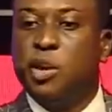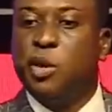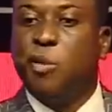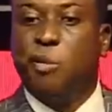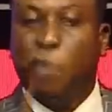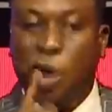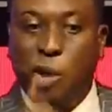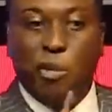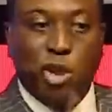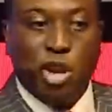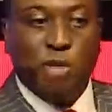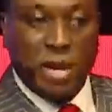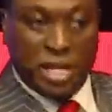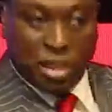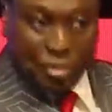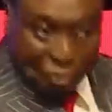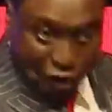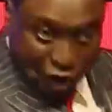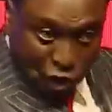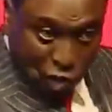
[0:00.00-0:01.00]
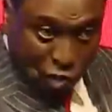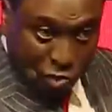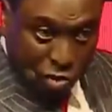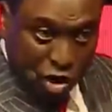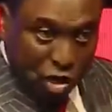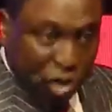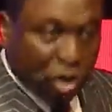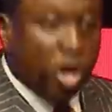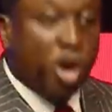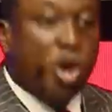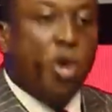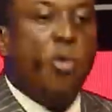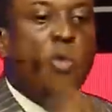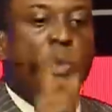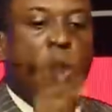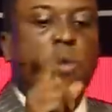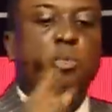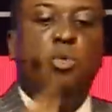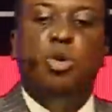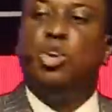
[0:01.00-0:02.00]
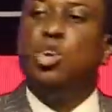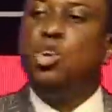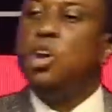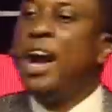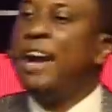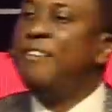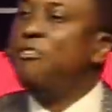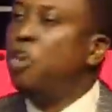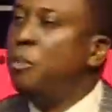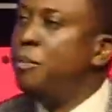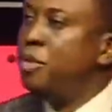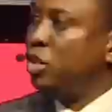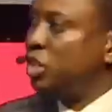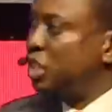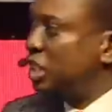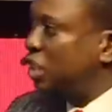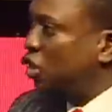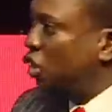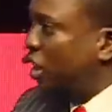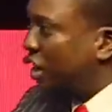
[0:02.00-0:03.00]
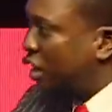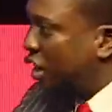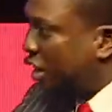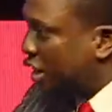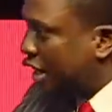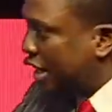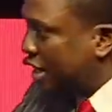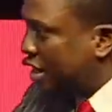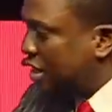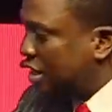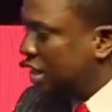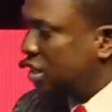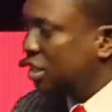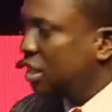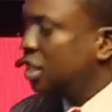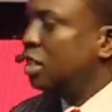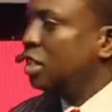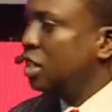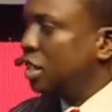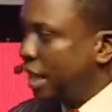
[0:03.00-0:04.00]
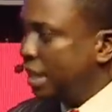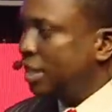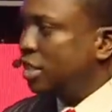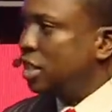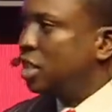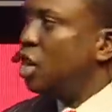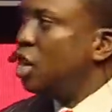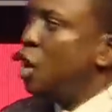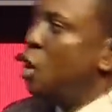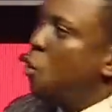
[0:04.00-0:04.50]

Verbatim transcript: When will you make the first one million? When will you have one million sitting in your account like this and said, that's it?